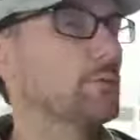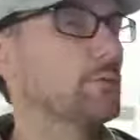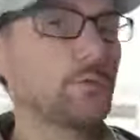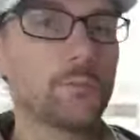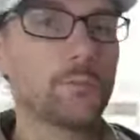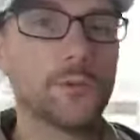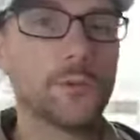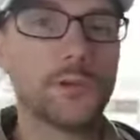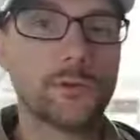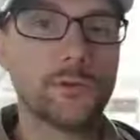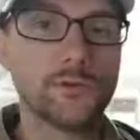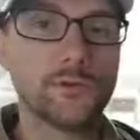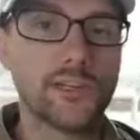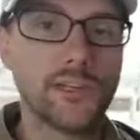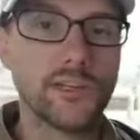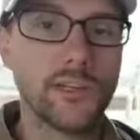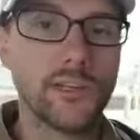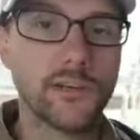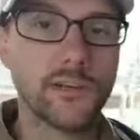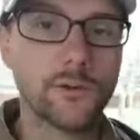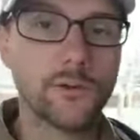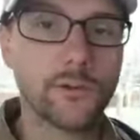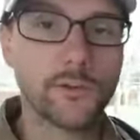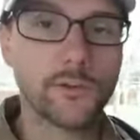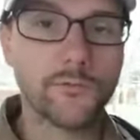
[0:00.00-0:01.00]
that we'll be using
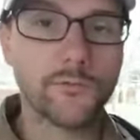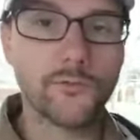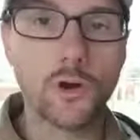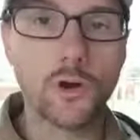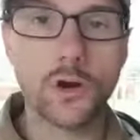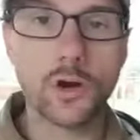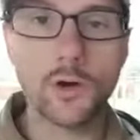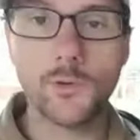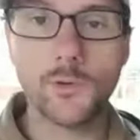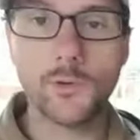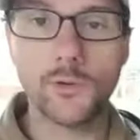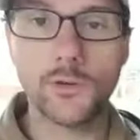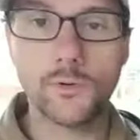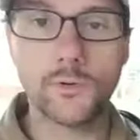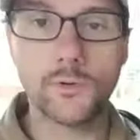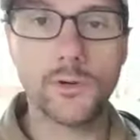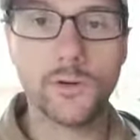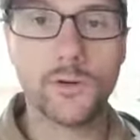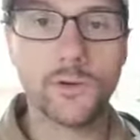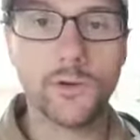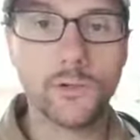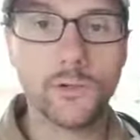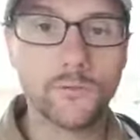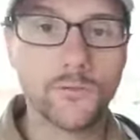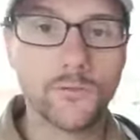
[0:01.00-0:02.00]
here on the farm and doing
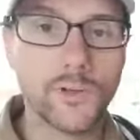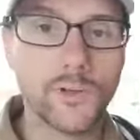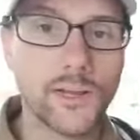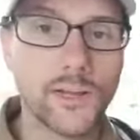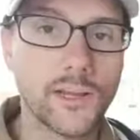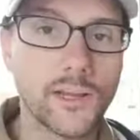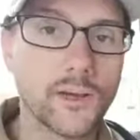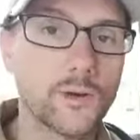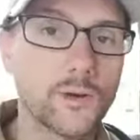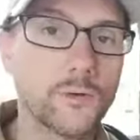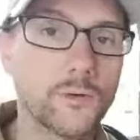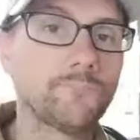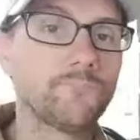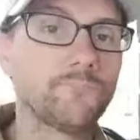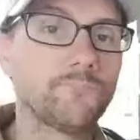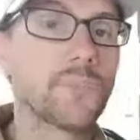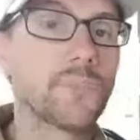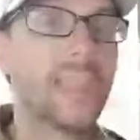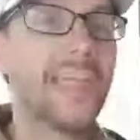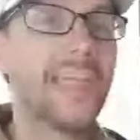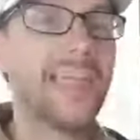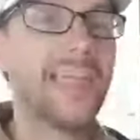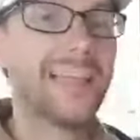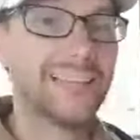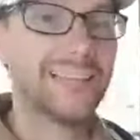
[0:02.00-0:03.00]
another video.
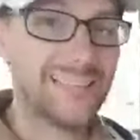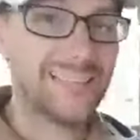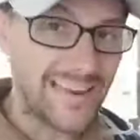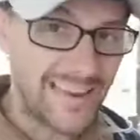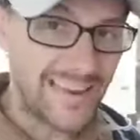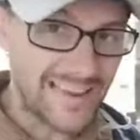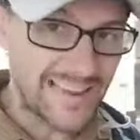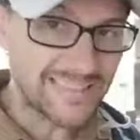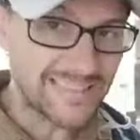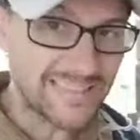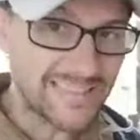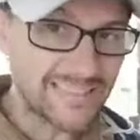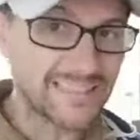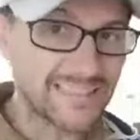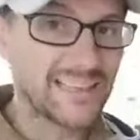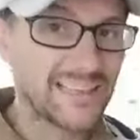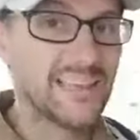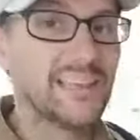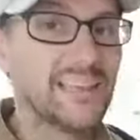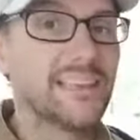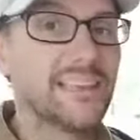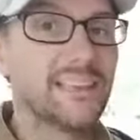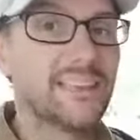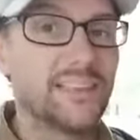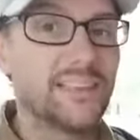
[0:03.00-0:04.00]
And yes,
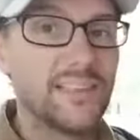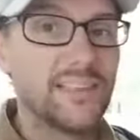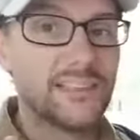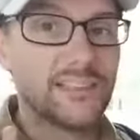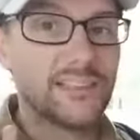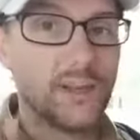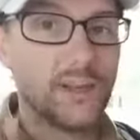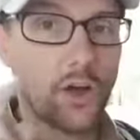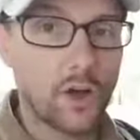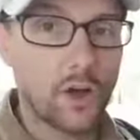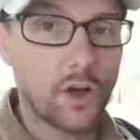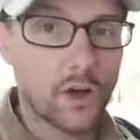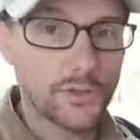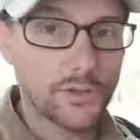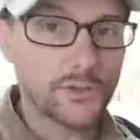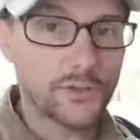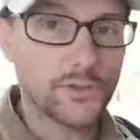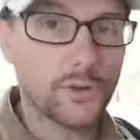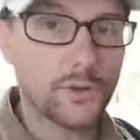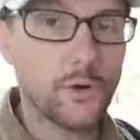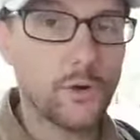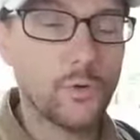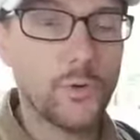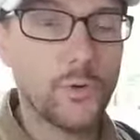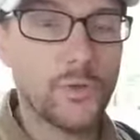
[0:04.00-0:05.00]
this
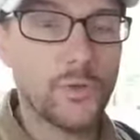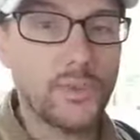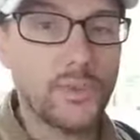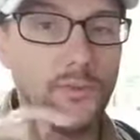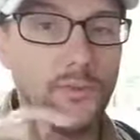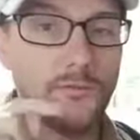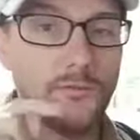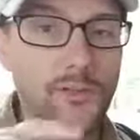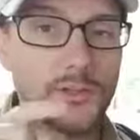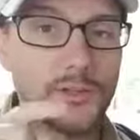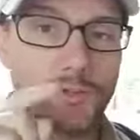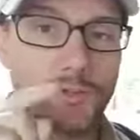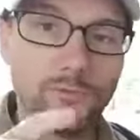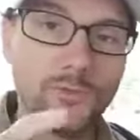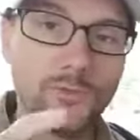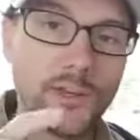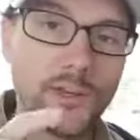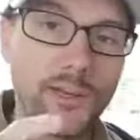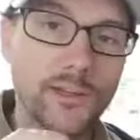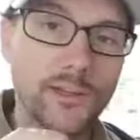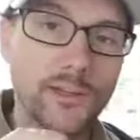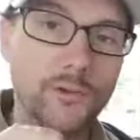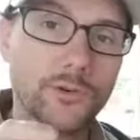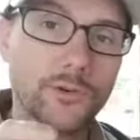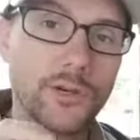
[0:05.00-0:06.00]
also, when the official
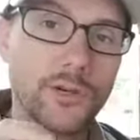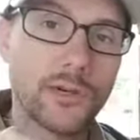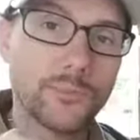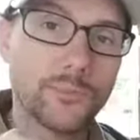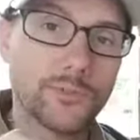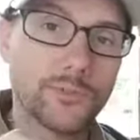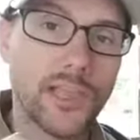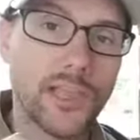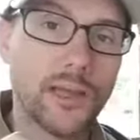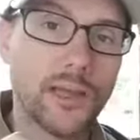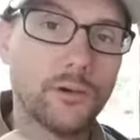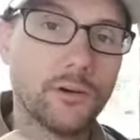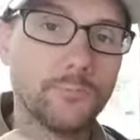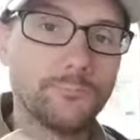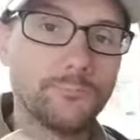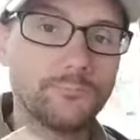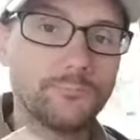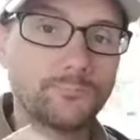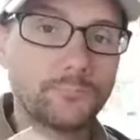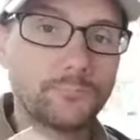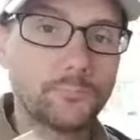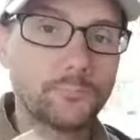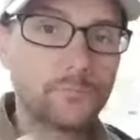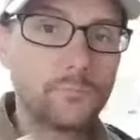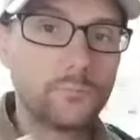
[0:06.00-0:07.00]
video comes out,
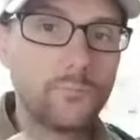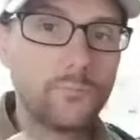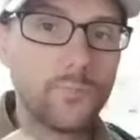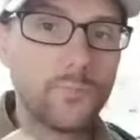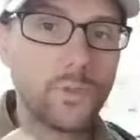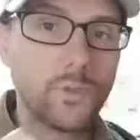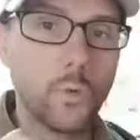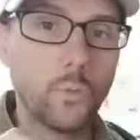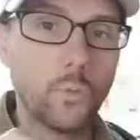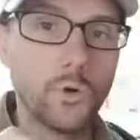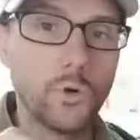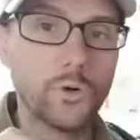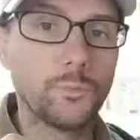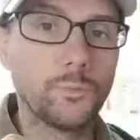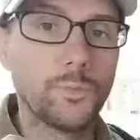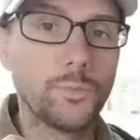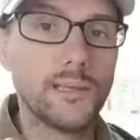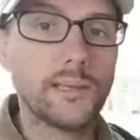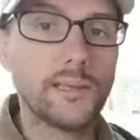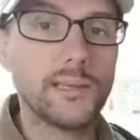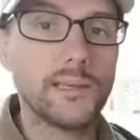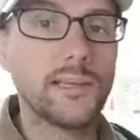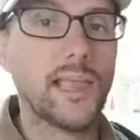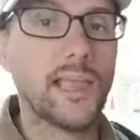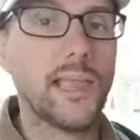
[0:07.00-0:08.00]
will
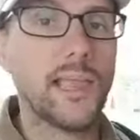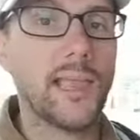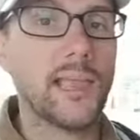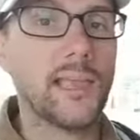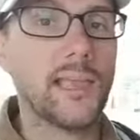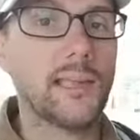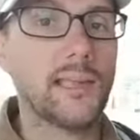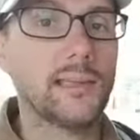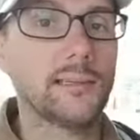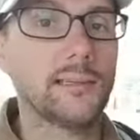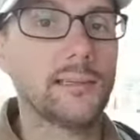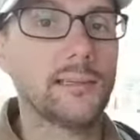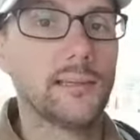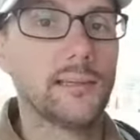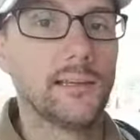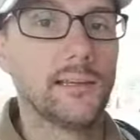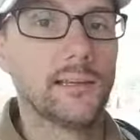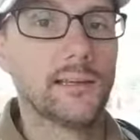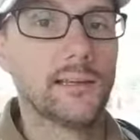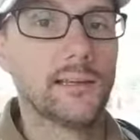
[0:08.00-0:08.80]
be a